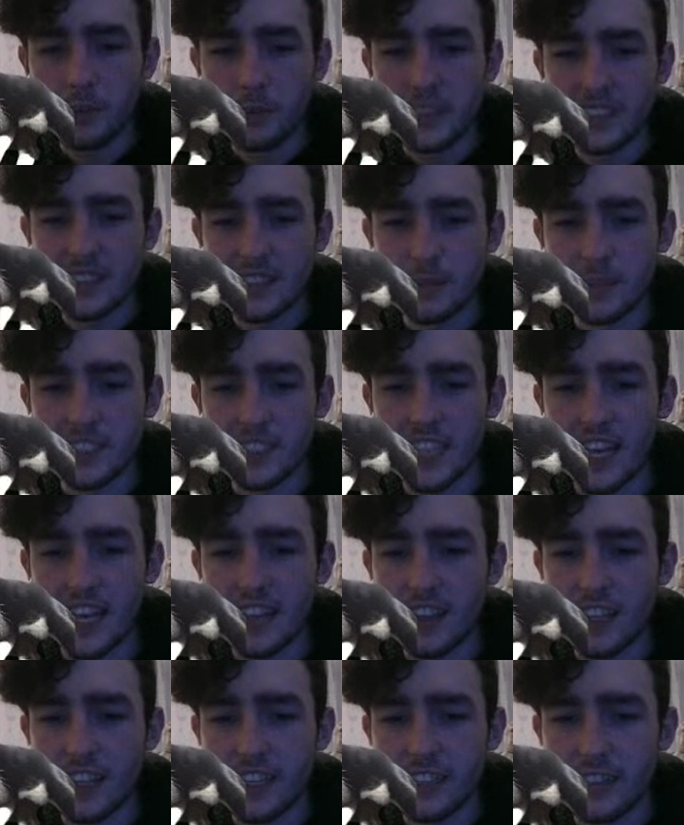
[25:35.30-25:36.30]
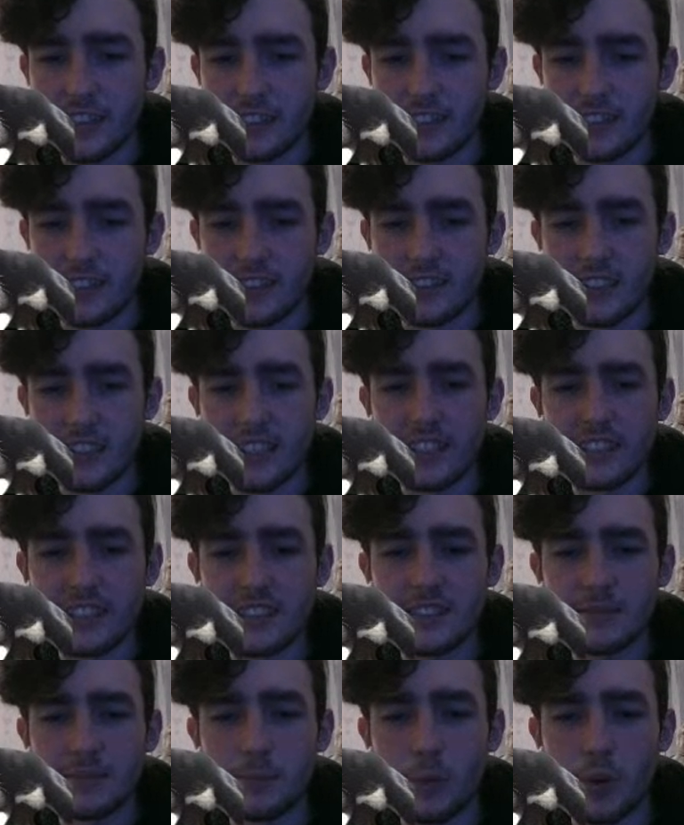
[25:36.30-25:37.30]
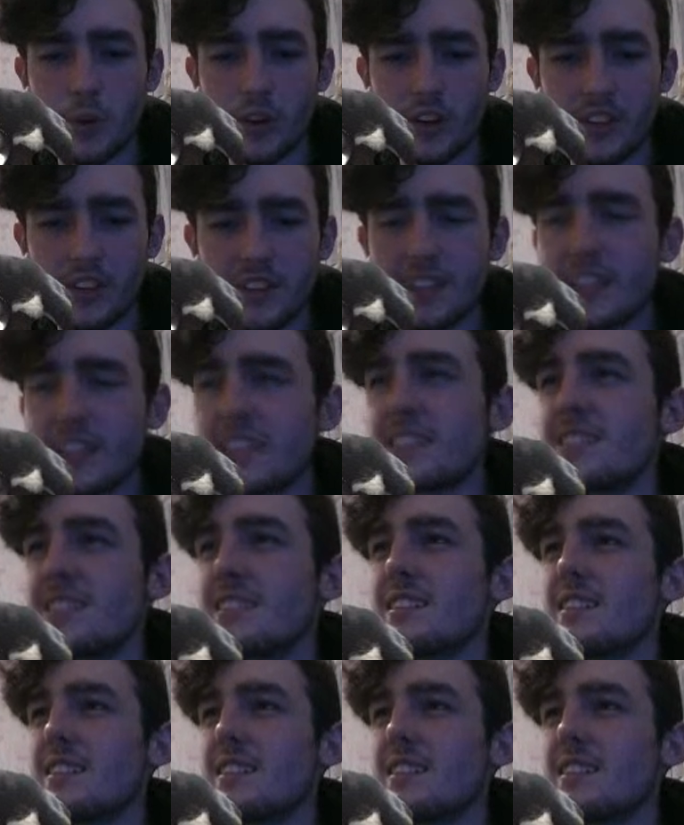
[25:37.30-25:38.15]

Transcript: something to add later, because it's more like...